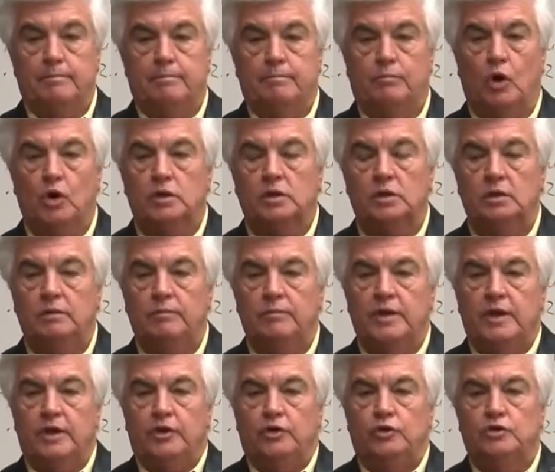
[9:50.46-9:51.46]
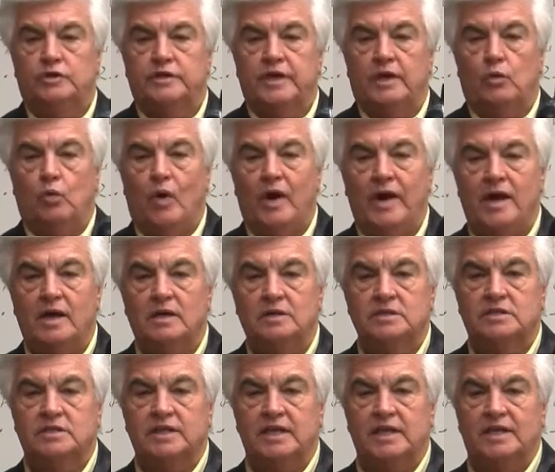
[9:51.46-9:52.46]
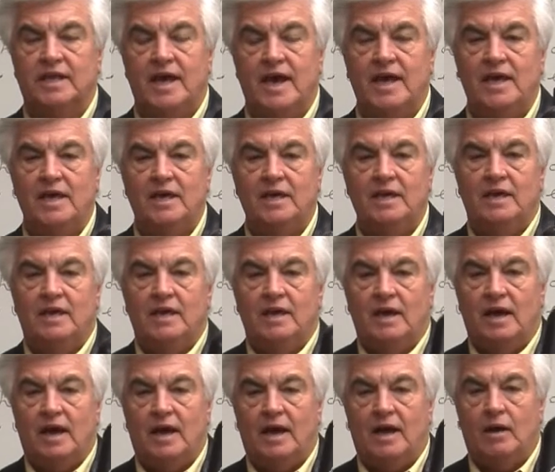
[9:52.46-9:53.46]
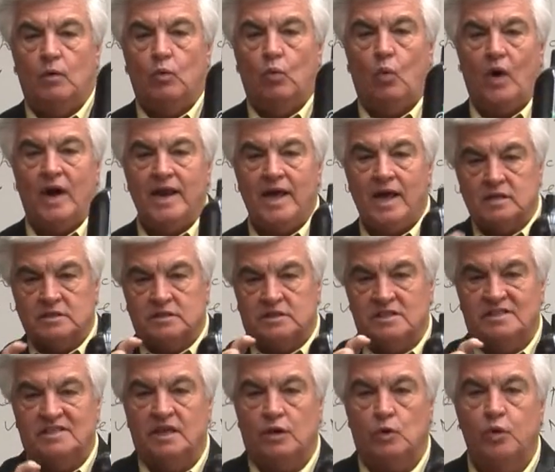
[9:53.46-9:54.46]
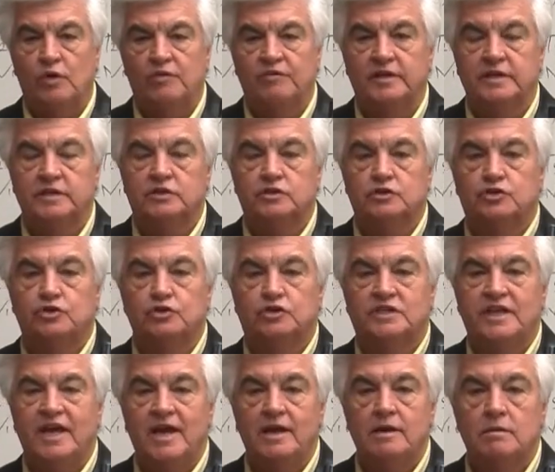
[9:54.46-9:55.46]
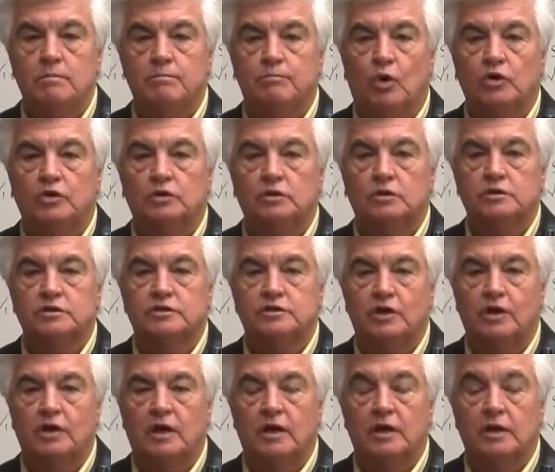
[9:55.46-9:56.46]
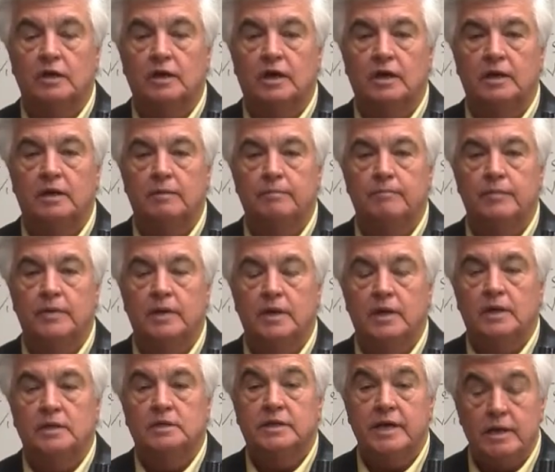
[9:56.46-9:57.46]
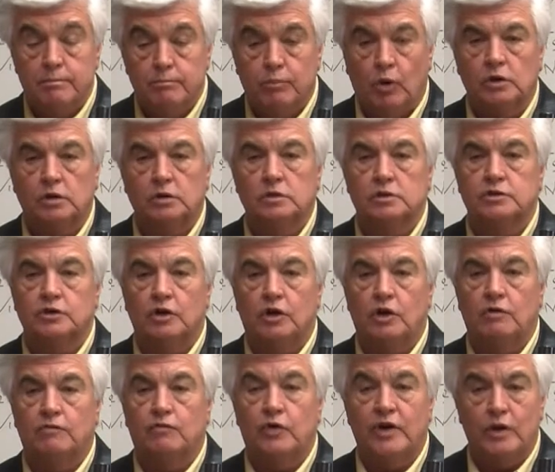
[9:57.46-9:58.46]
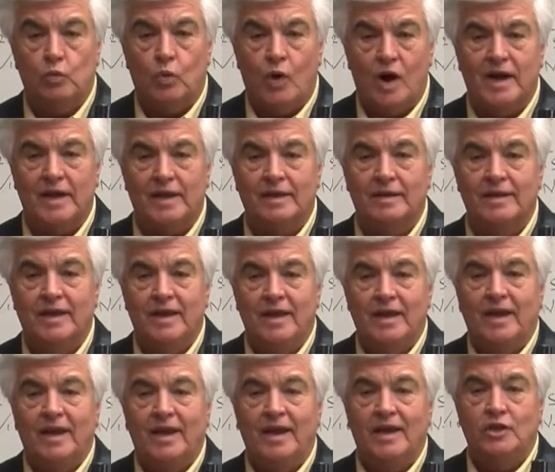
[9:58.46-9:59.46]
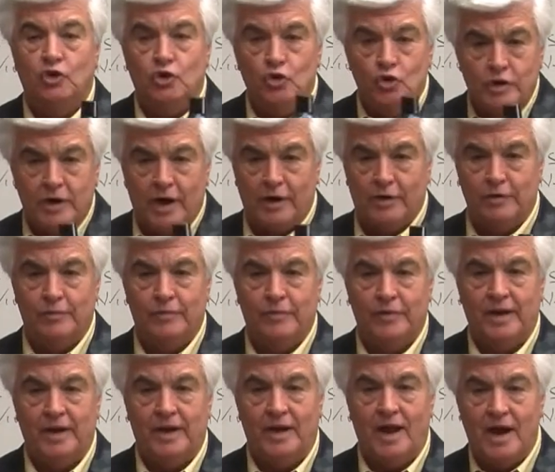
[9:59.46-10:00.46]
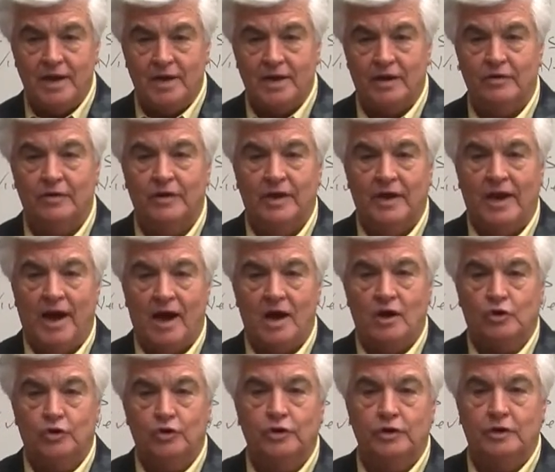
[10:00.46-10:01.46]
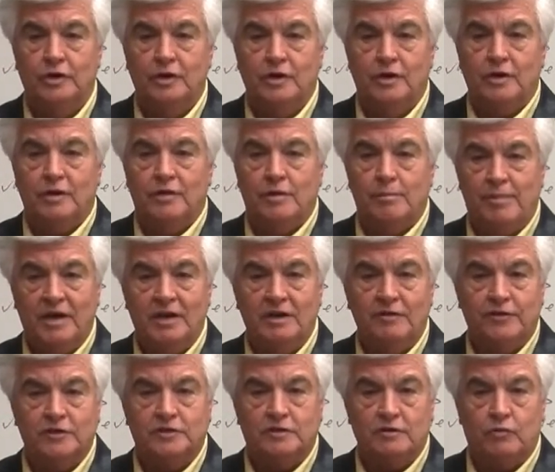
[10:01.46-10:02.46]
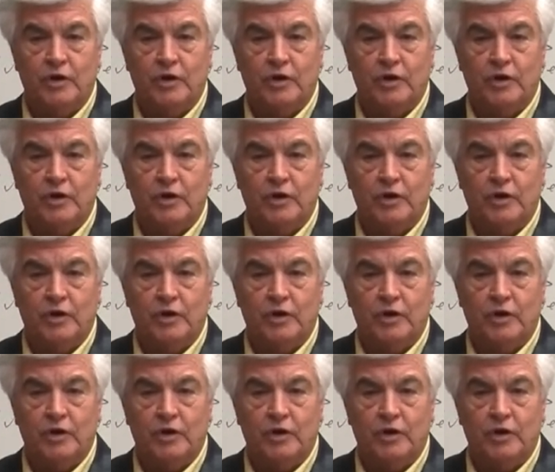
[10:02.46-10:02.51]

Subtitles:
bottle. You take 1 ounce a day. 1 ounce is equivalent to 10 bottles of red wine. And you know, And I know how good the benefits of